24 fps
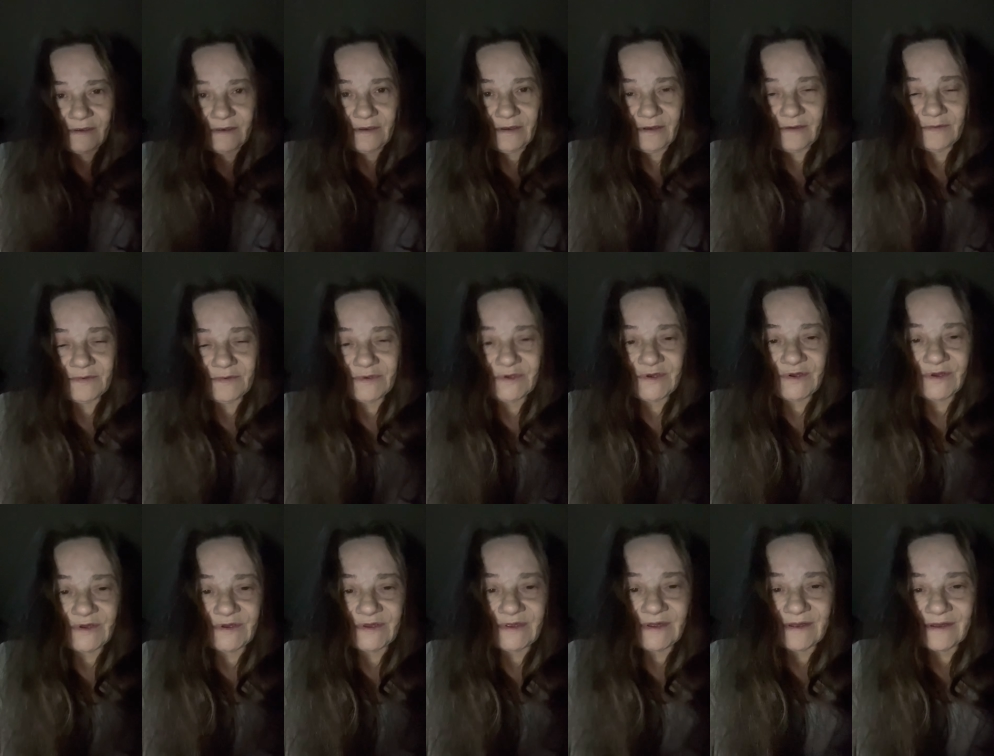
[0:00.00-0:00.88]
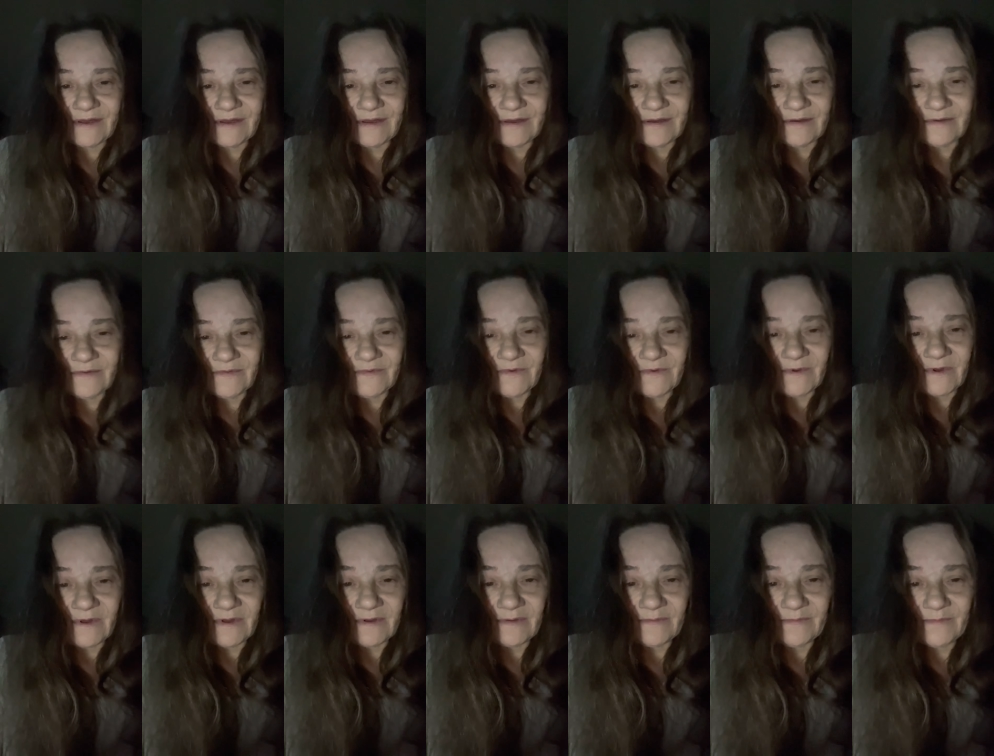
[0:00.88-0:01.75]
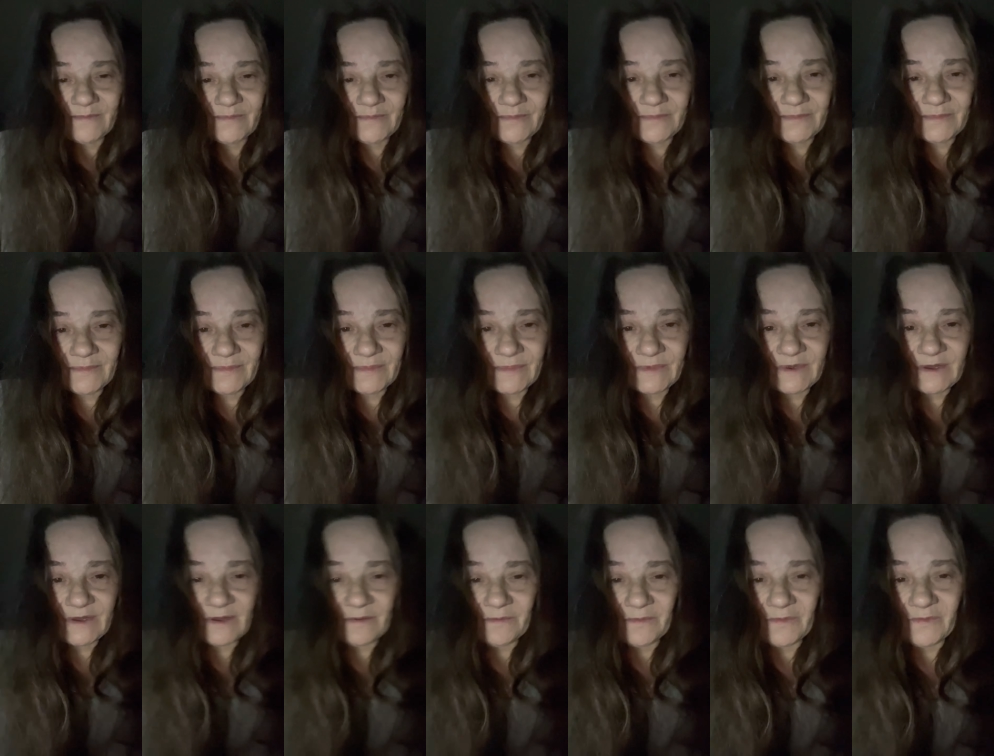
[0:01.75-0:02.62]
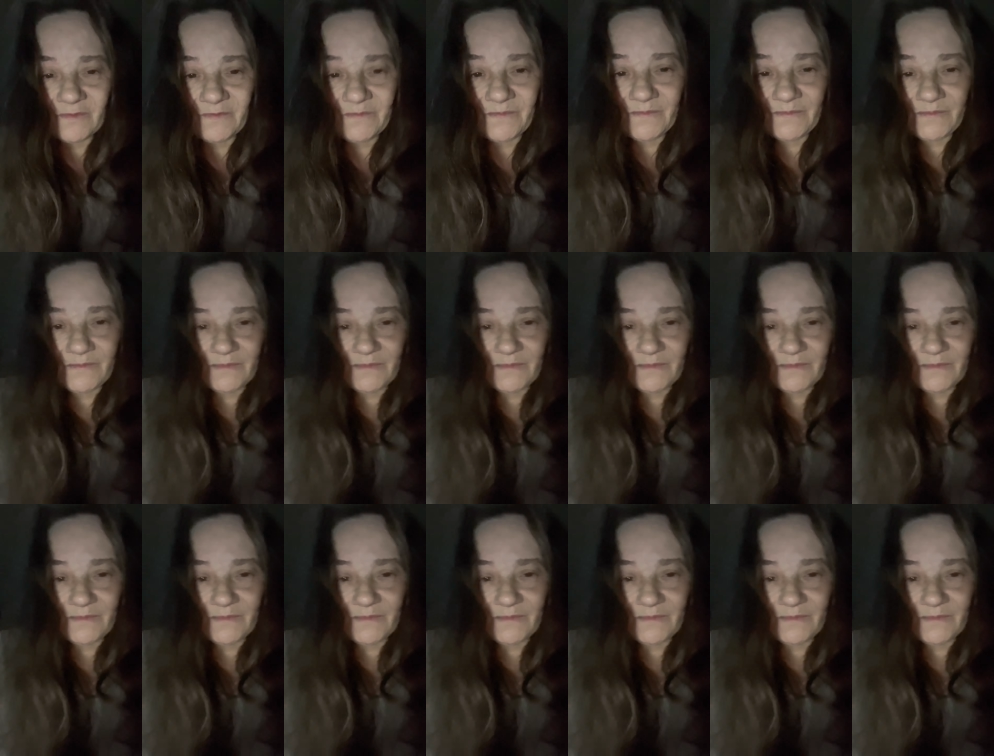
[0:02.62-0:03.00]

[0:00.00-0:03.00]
I was just thinking of um, some